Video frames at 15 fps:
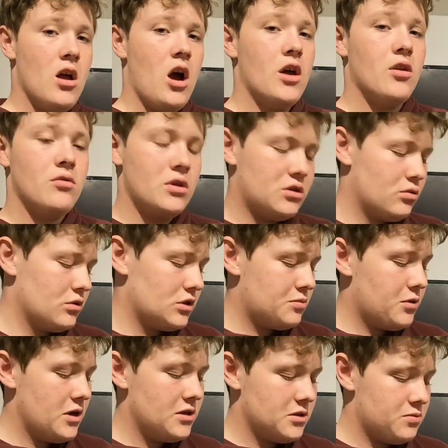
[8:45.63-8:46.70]
I don't need to
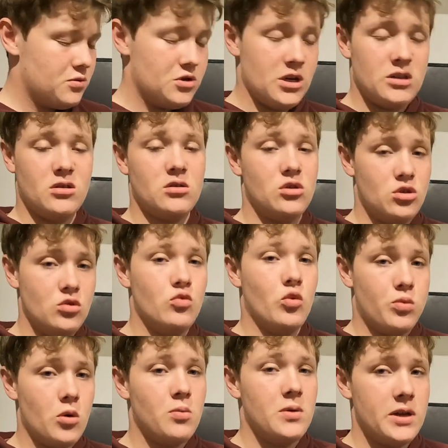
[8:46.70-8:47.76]
explain this projector because you
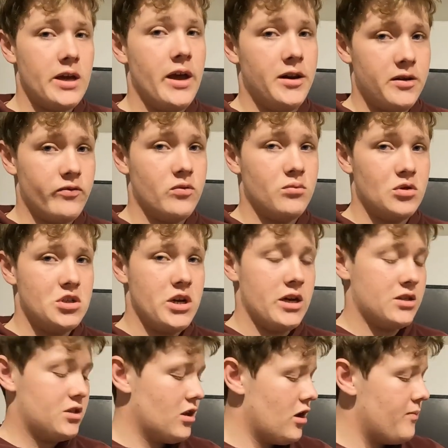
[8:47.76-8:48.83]
will probably get a different
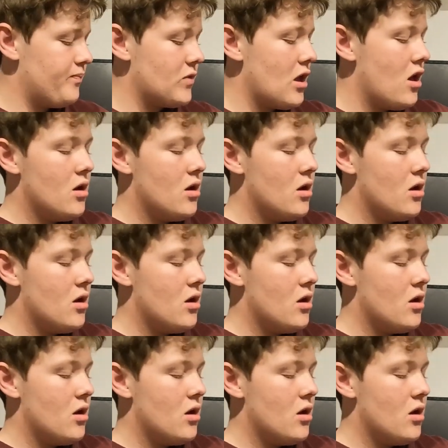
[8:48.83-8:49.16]
projector,